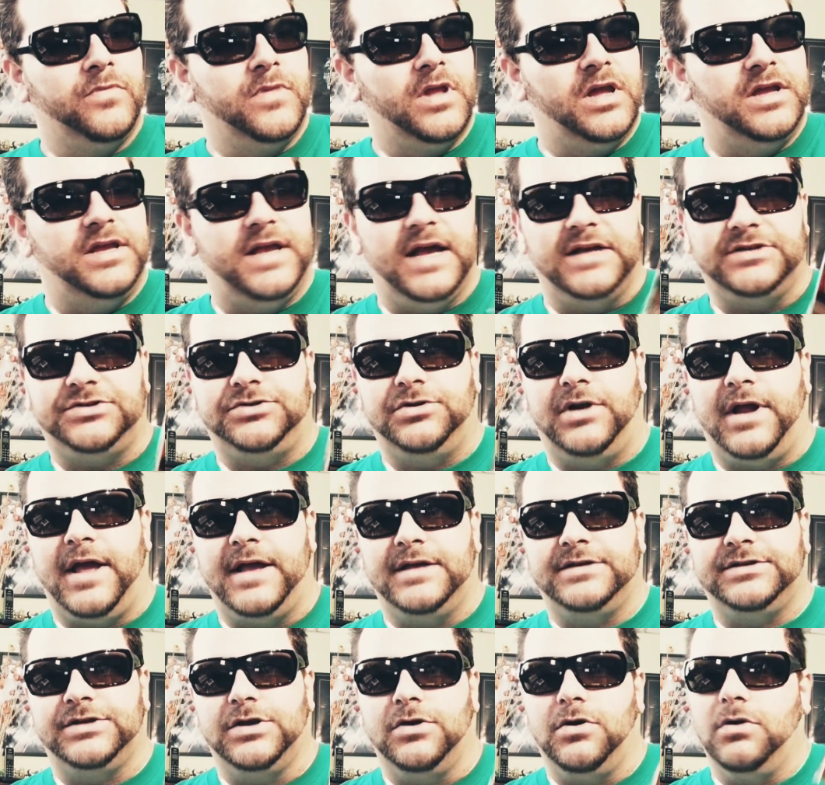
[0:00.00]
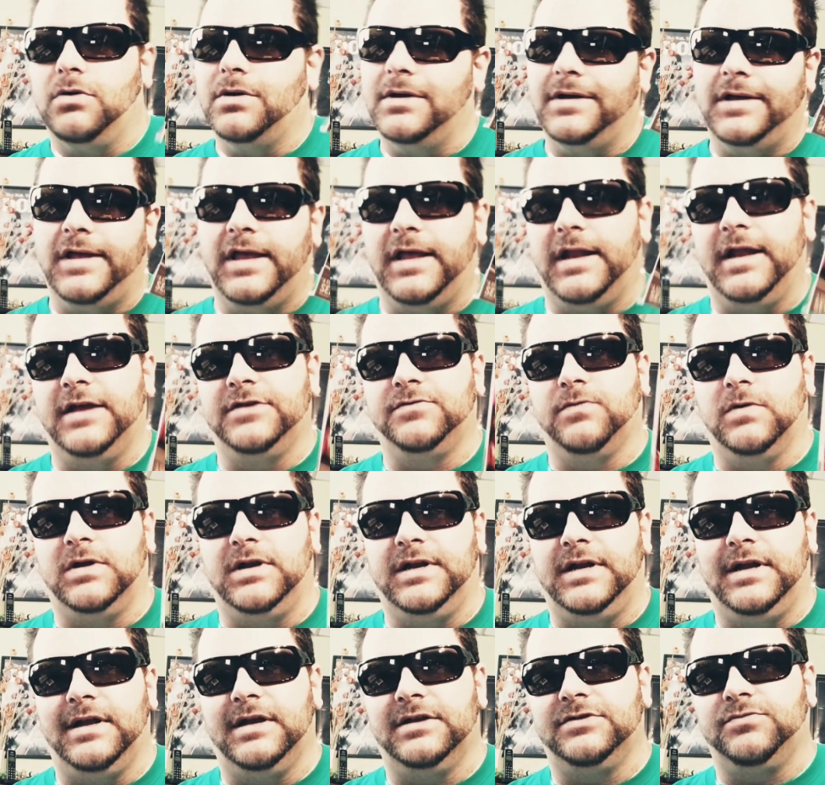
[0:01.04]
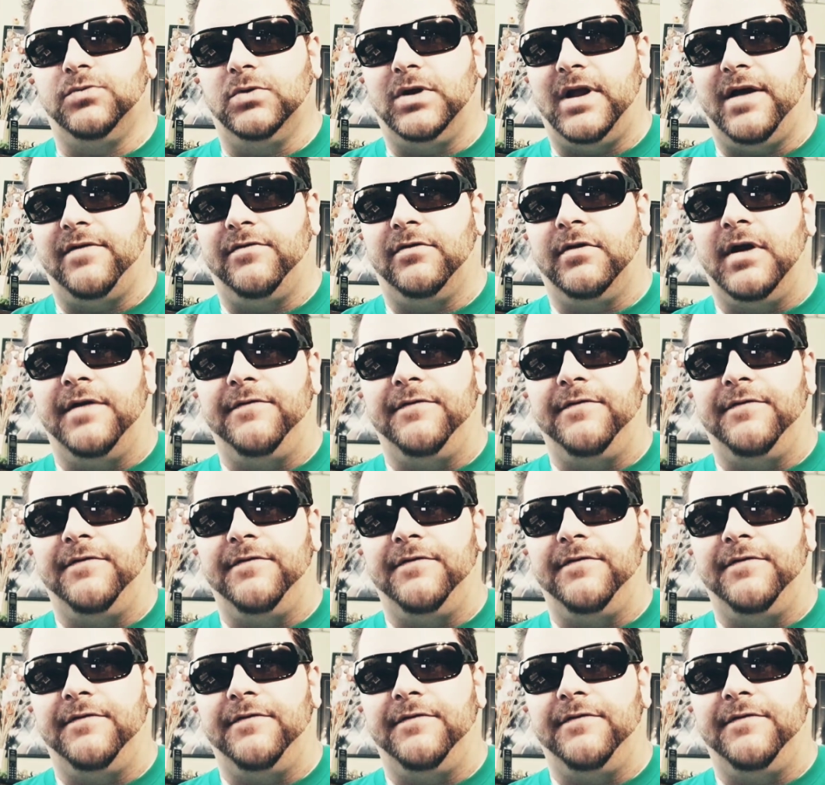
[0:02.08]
yesterday. So it is what it is, whatever.